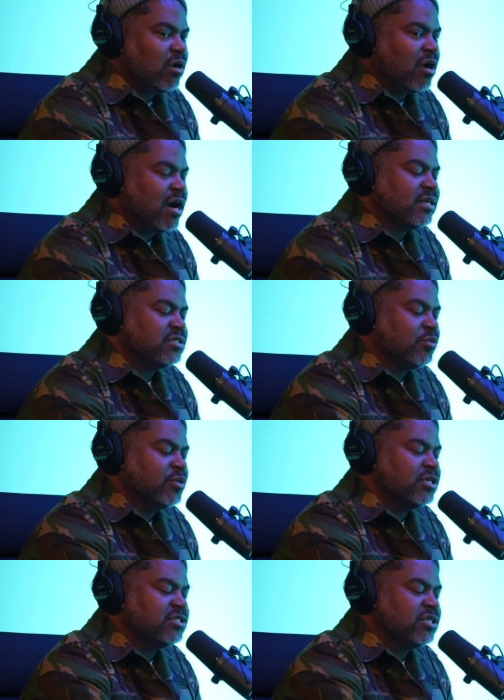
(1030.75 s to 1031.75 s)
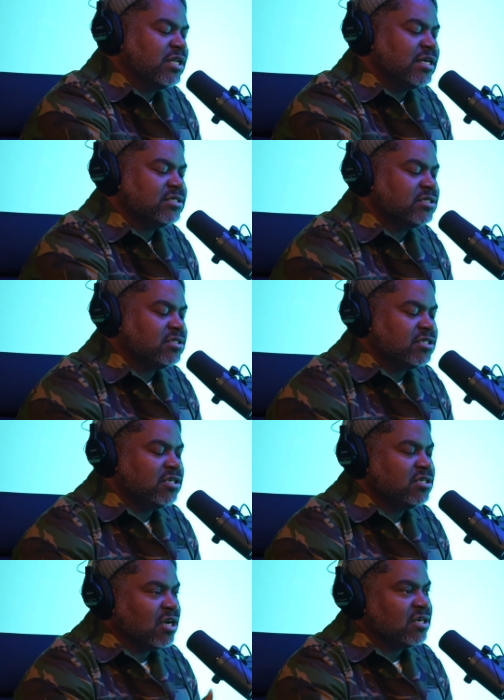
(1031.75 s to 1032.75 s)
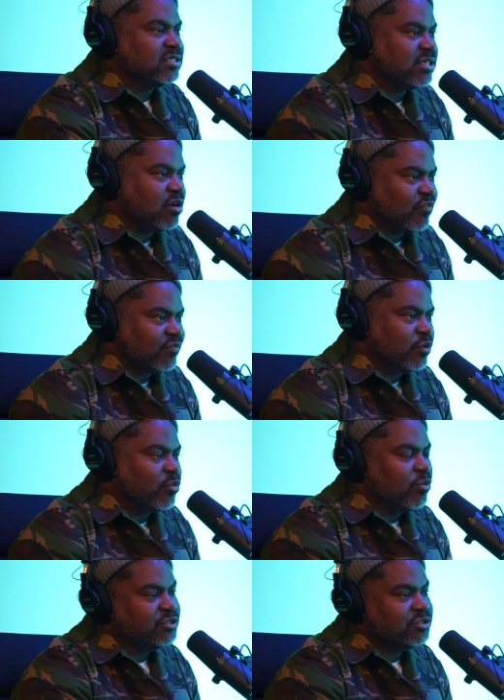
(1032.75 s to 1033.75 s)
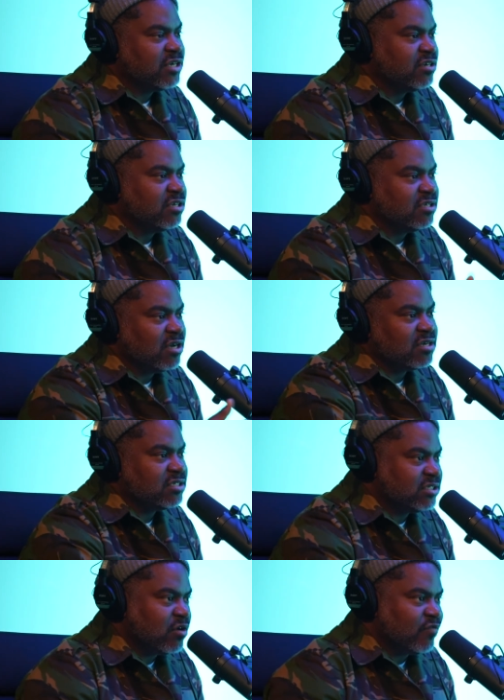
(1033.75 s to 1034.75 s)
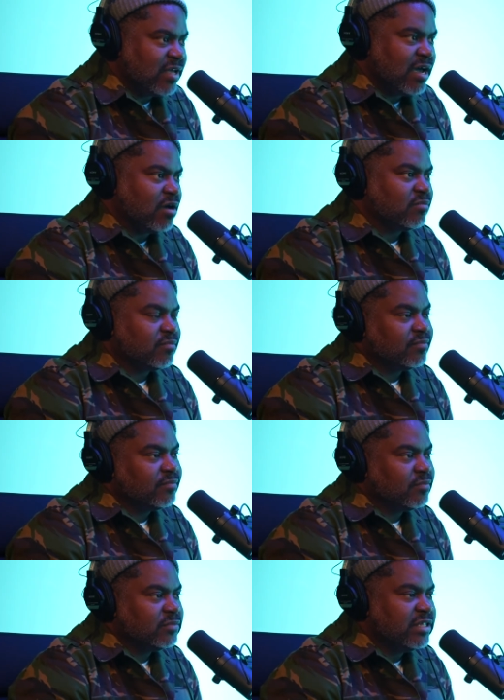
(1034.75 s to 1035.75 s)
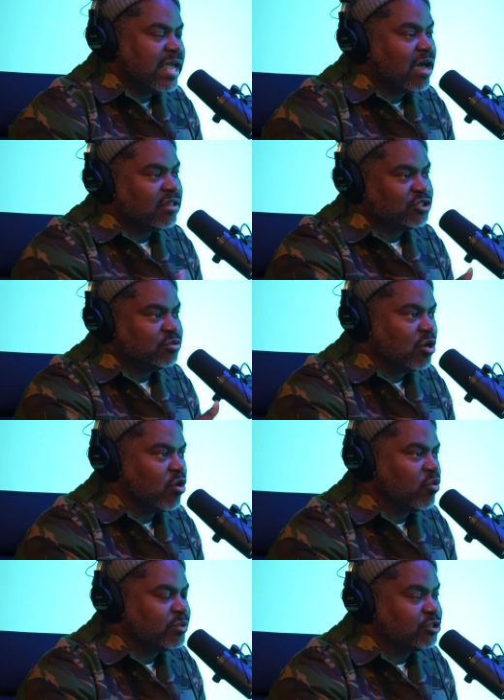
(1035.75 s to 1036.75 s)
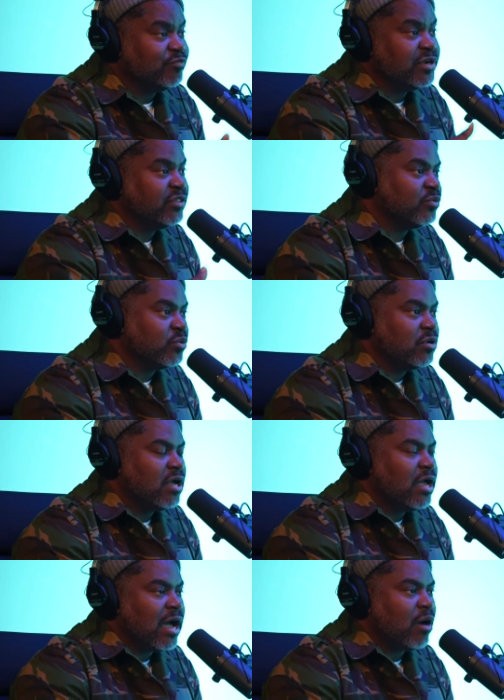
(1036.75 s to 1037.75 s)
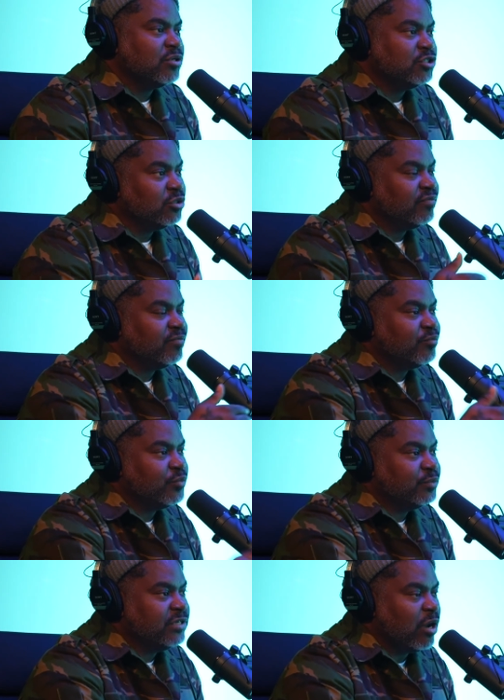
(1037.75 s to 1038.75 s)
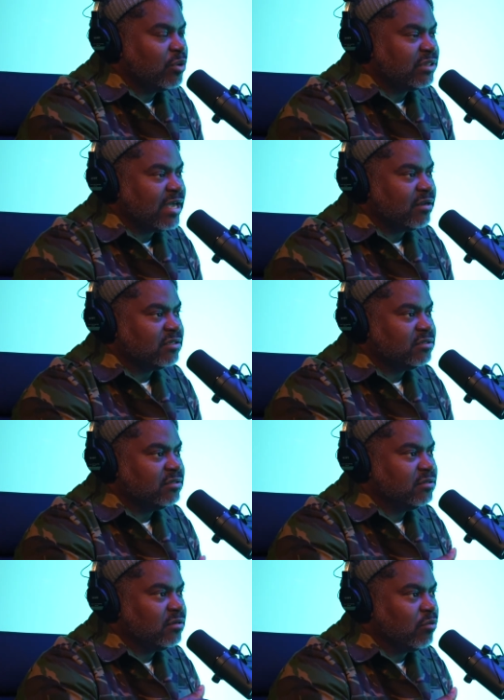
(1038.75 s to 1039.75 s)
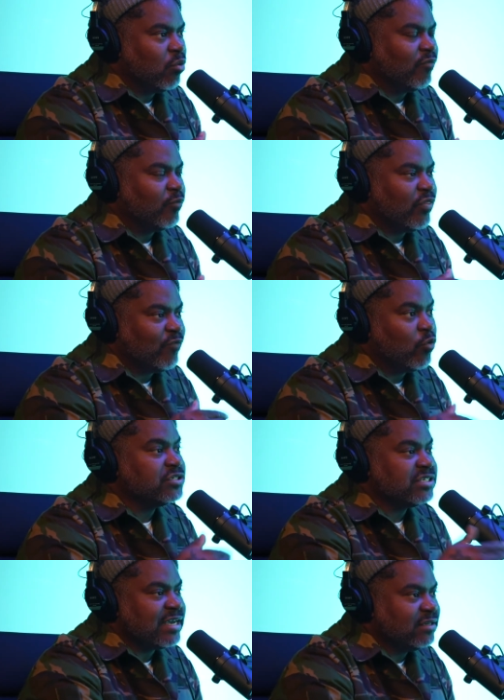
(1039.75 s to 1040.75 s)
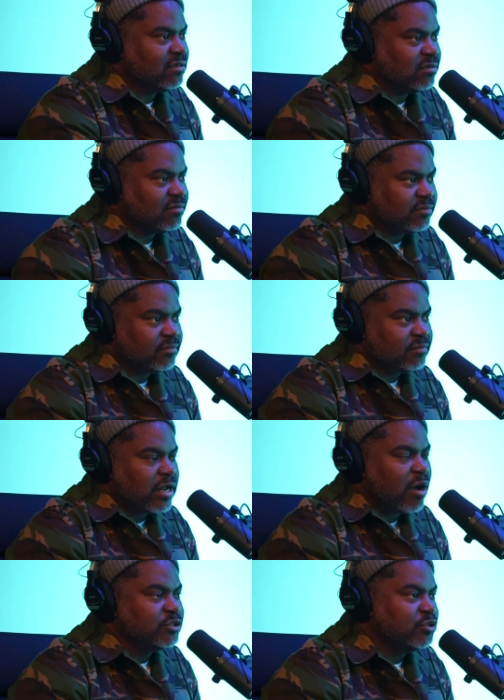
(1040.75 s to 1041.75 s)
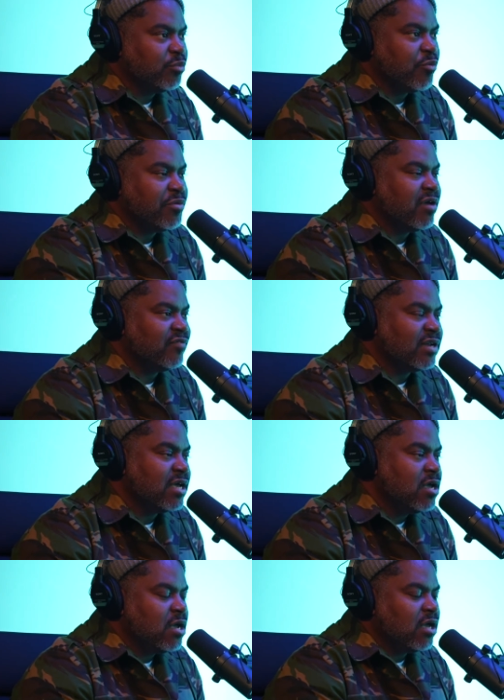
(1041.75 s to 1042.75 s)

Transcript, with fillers: All right. So what is your lesson to your younger self? So what would you tell your younger self now? Now that you know what you've been through, how would you have dealt with that on with foresight? How would you prepare for that?